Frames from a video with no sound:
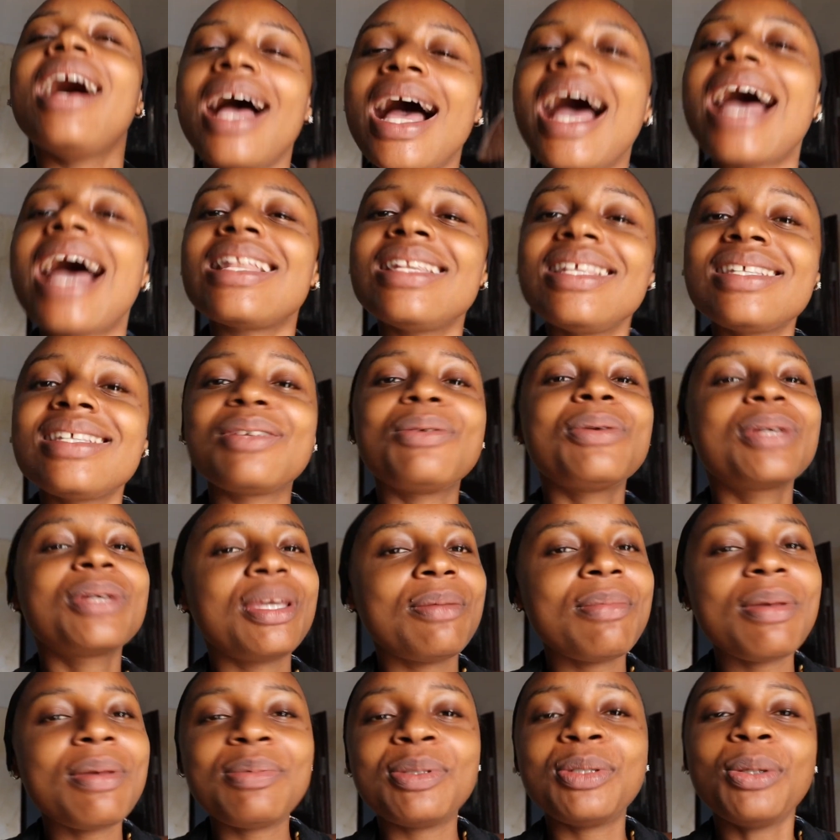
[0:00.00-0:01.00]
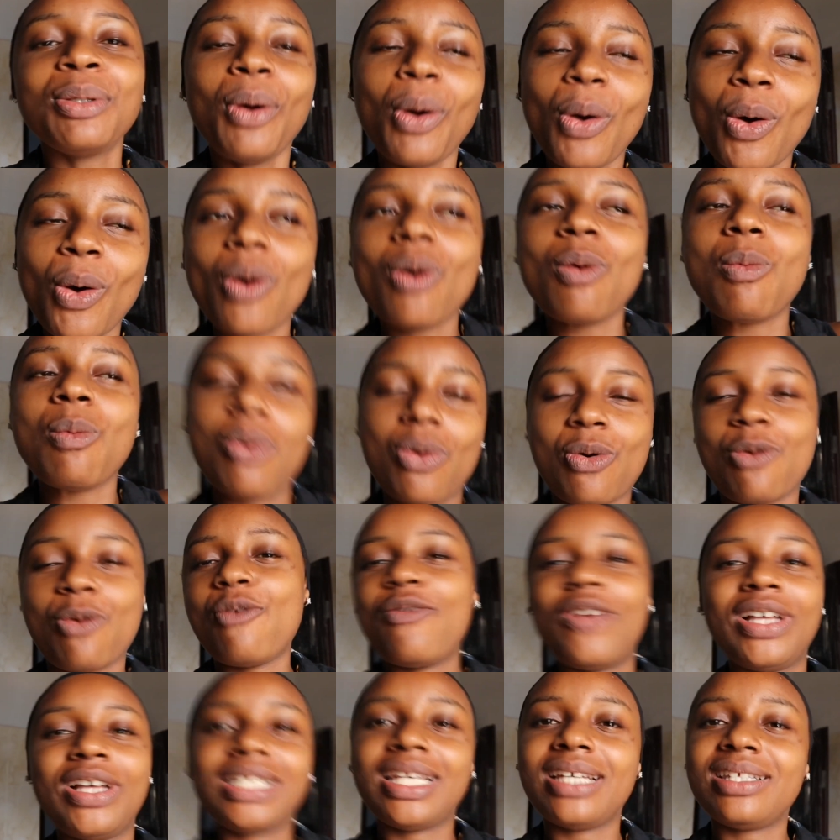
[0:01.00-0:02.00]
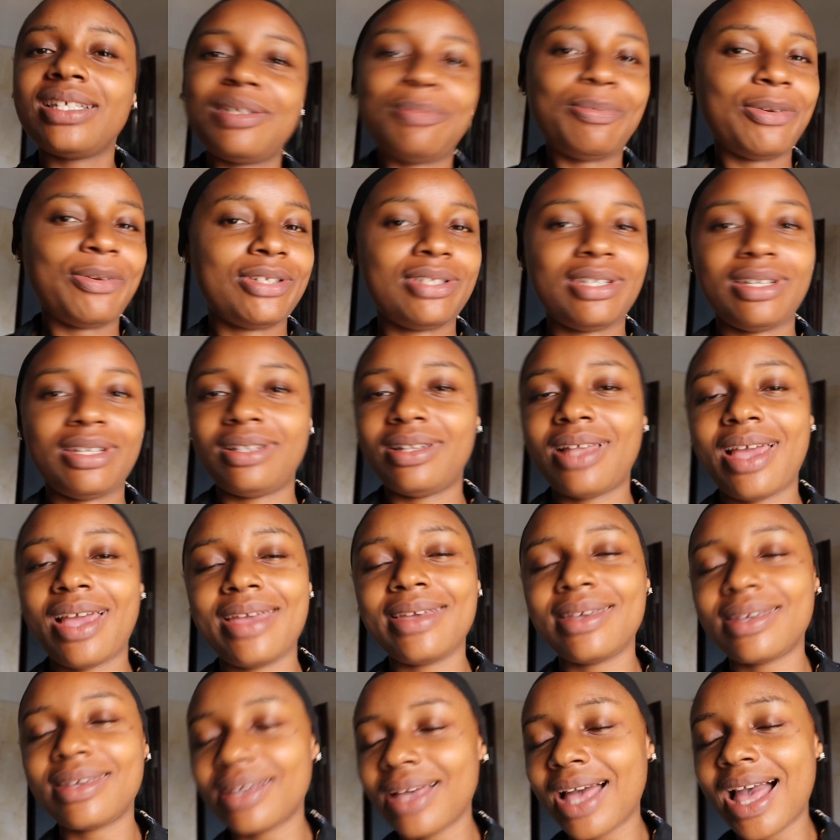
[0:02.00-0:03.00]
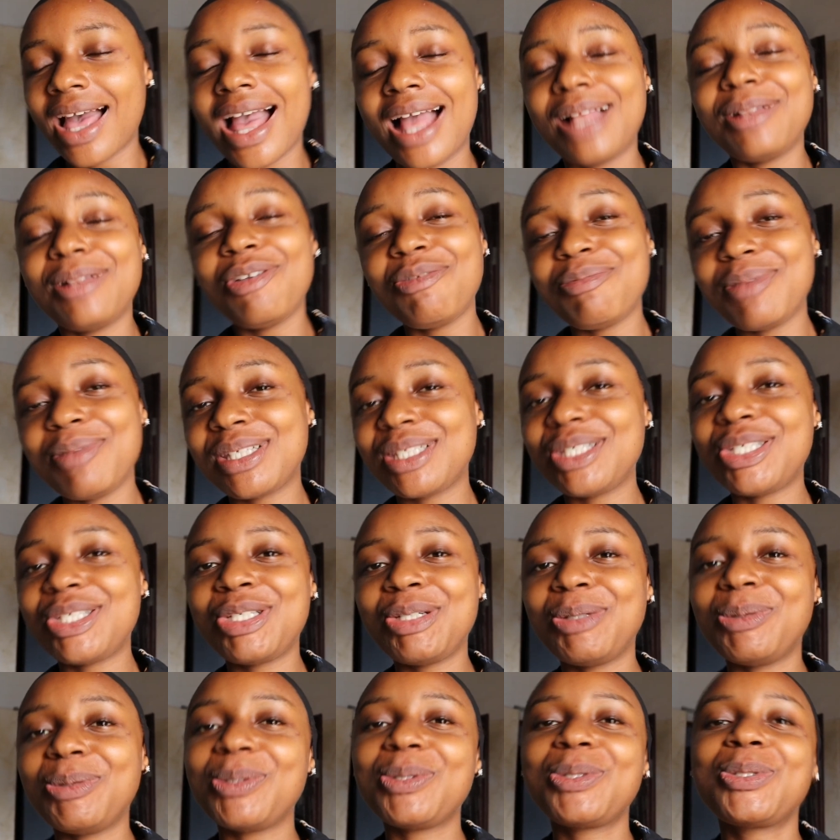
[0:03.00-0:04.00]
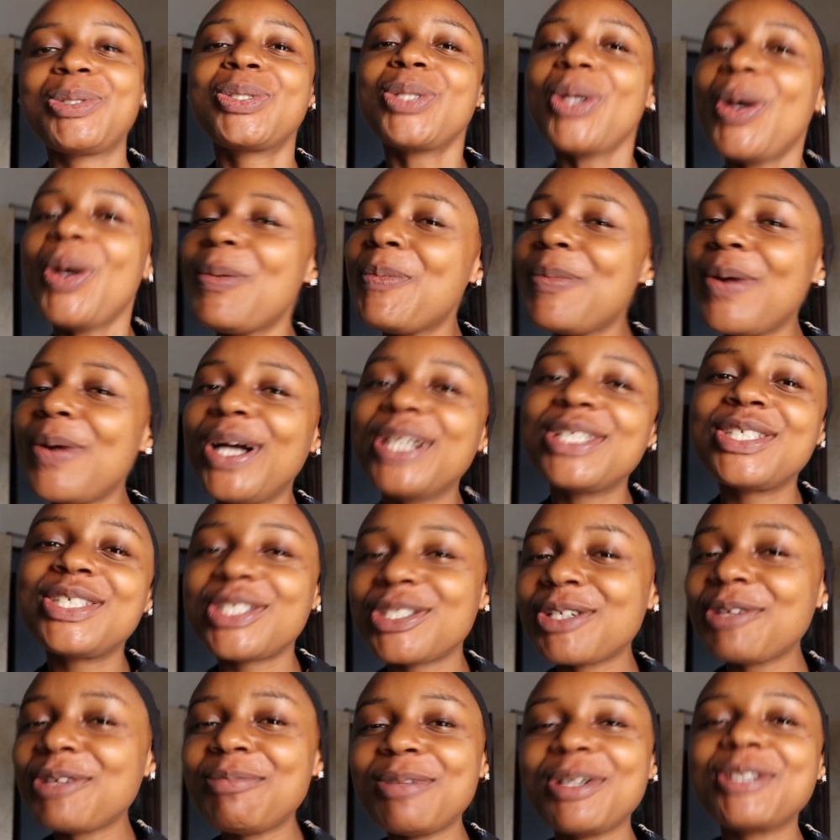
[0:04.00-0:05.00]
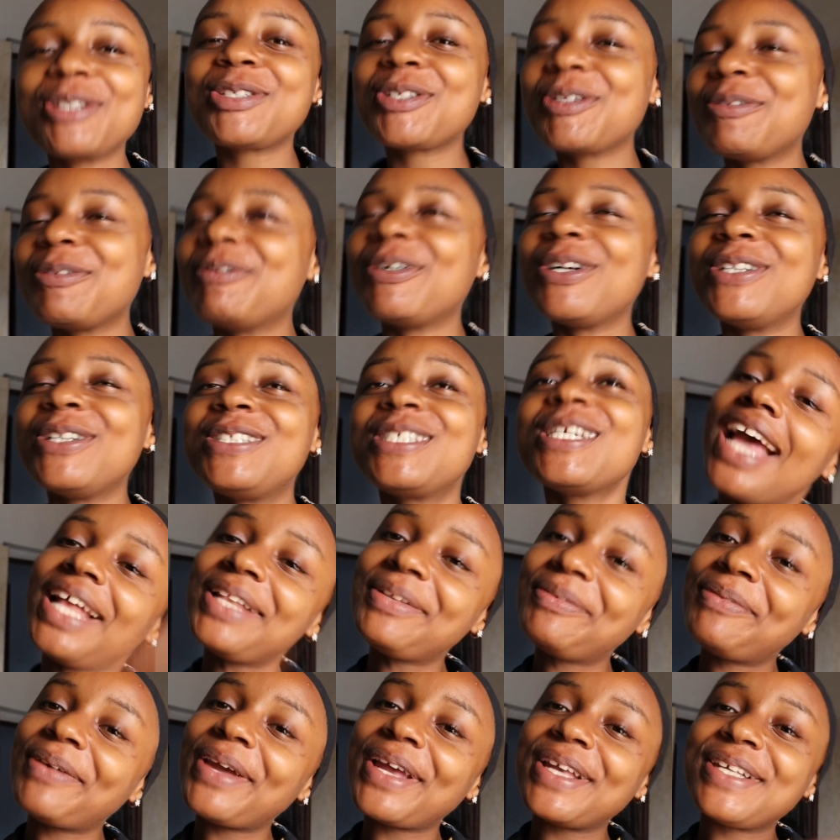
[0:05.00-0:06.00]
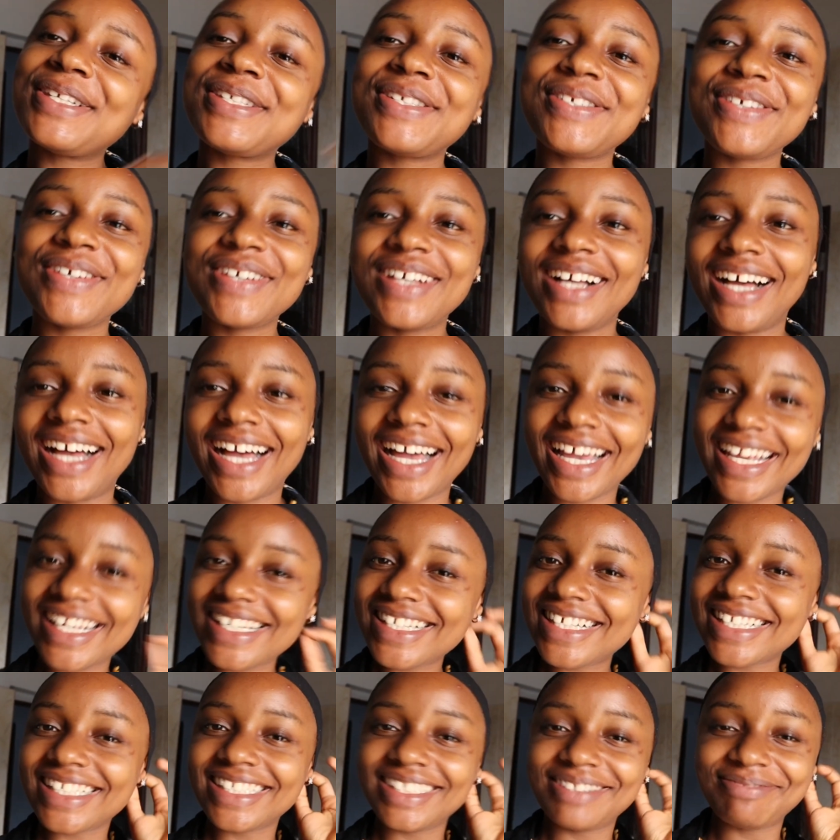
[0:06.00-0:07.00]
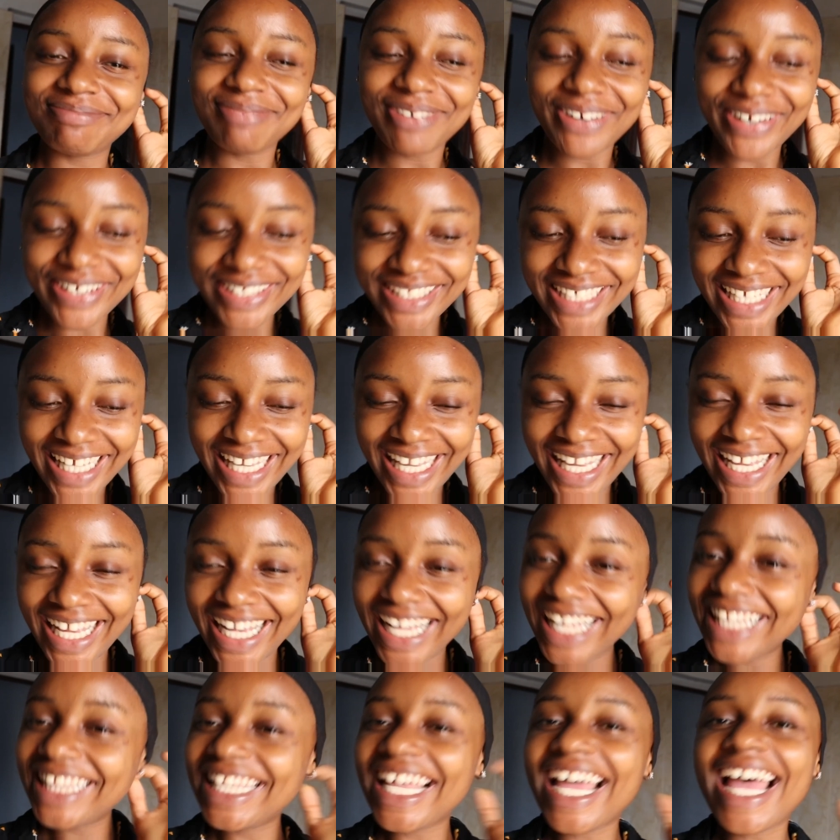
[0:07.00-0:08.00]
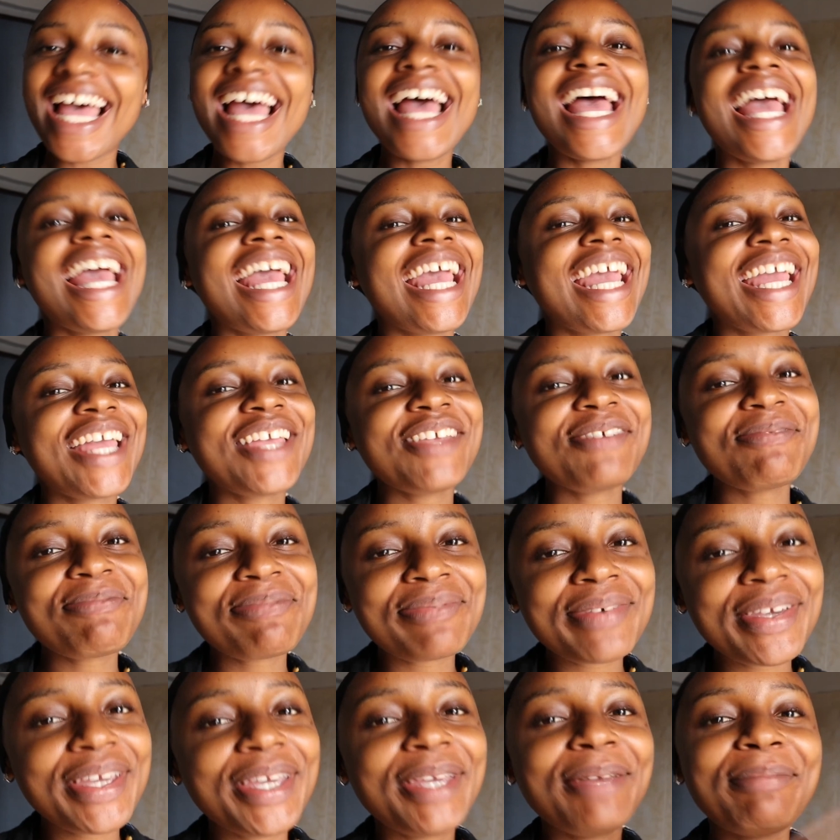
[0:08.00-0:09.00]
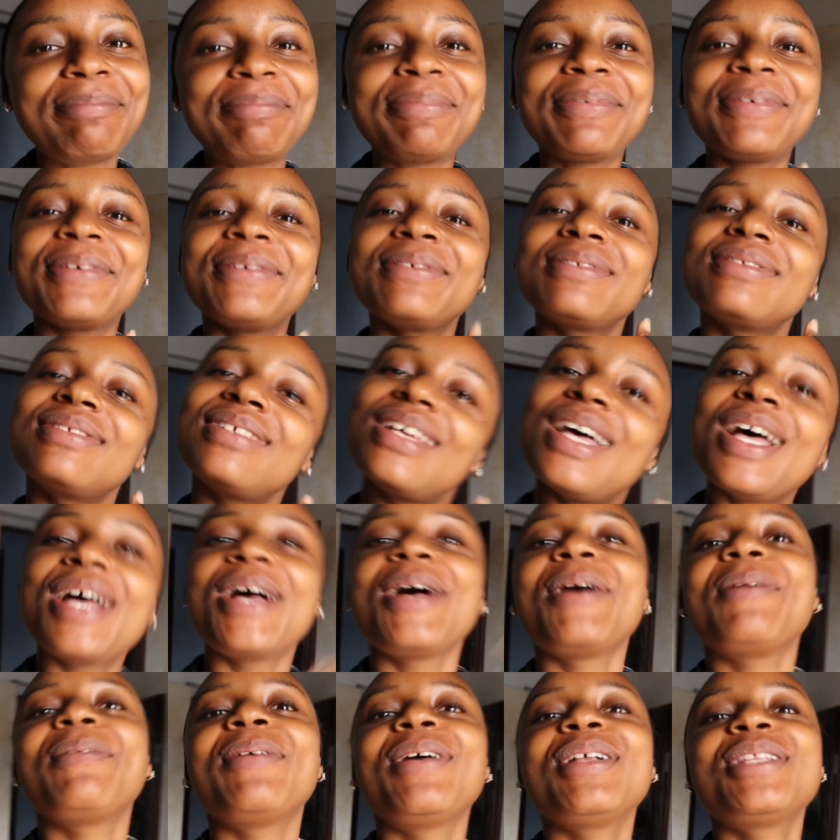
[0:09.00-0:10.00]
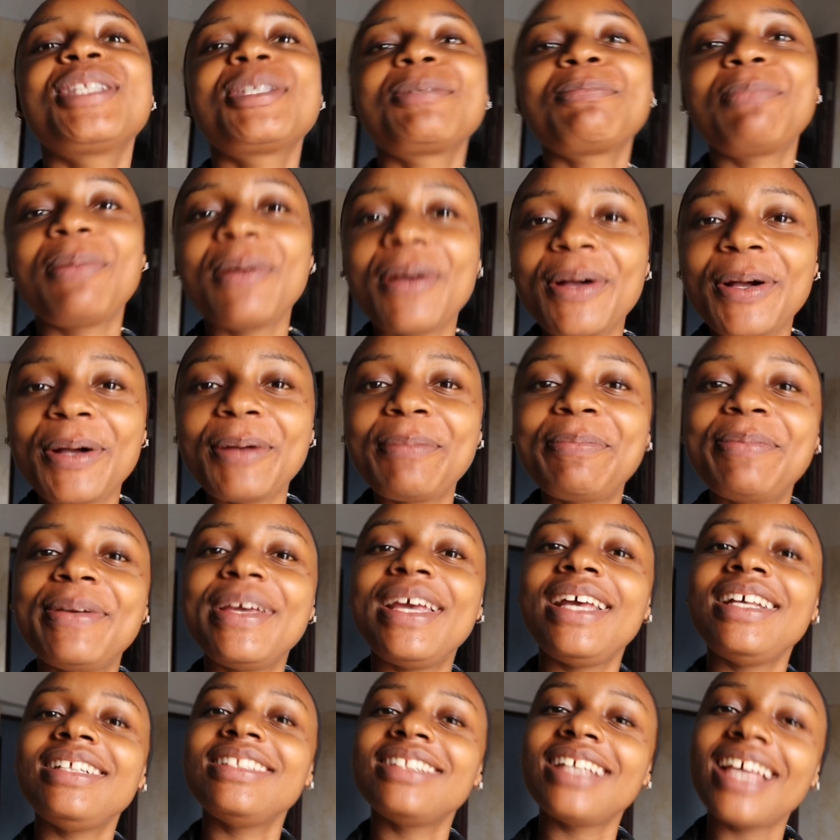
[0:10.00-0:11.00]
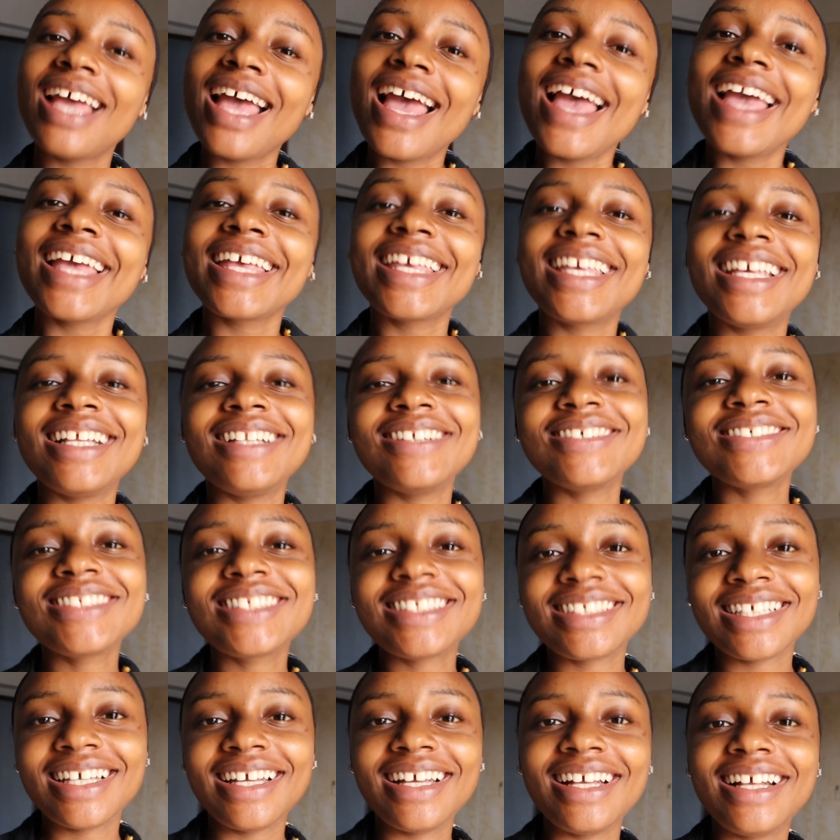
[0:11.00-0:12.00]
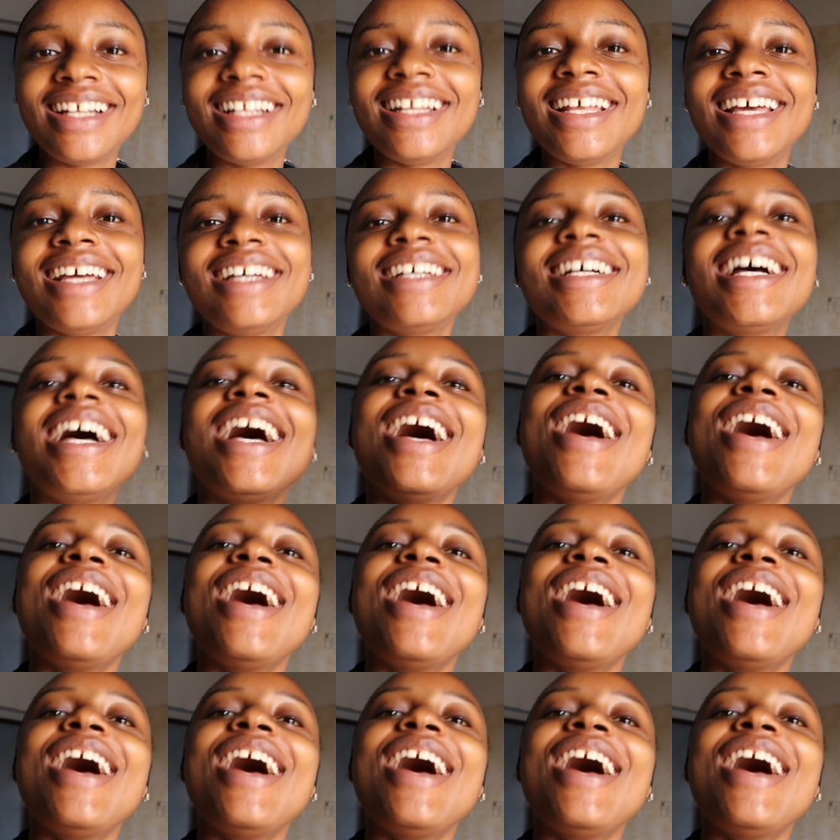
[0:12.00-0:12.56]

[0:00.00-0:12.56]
at least, okay, maybe not all, but over 90%. Like, I love Mercy Chinwo so much. Anyways, you guys, good morning. Hey people, what's popping? Kilun Shele,